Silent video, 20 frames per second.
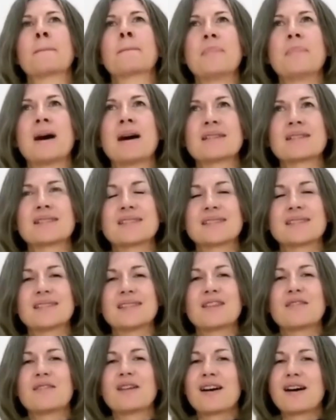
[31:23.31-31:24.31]
But
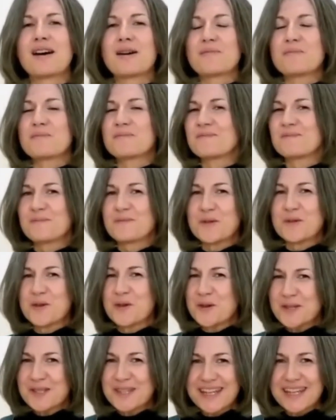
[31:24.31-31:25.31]
there are
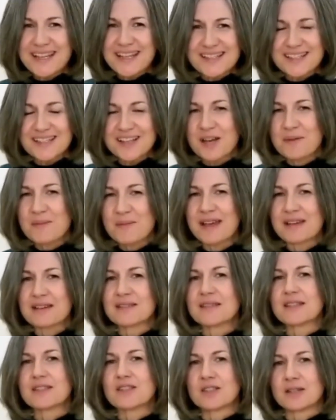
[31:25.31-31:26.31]
good things to come out of
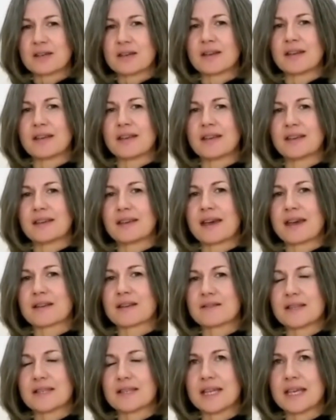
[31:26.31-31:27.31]
this journey, out
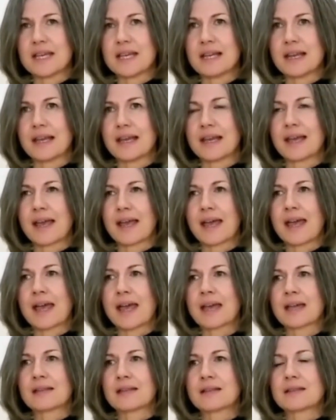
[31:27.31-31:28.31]
of this healing.
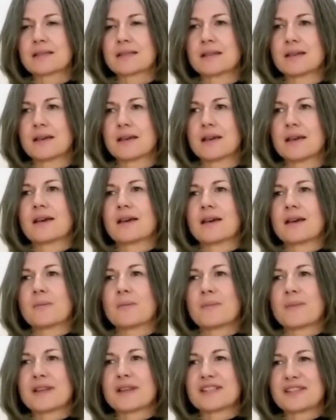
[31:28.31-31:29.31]
And
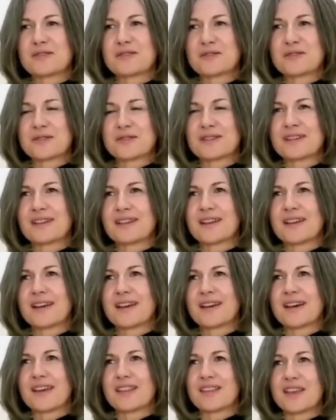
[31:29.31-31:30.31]
my children,
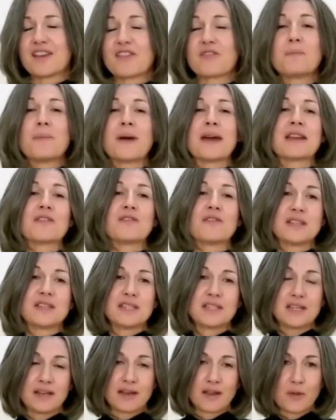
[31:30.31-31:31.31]
I think, have
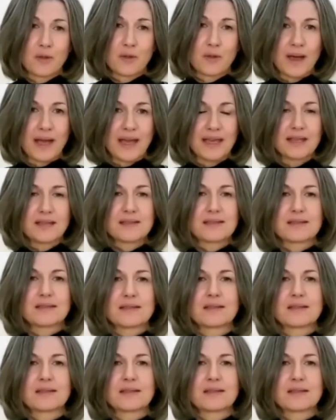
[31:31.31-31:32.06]
benefited in other ways.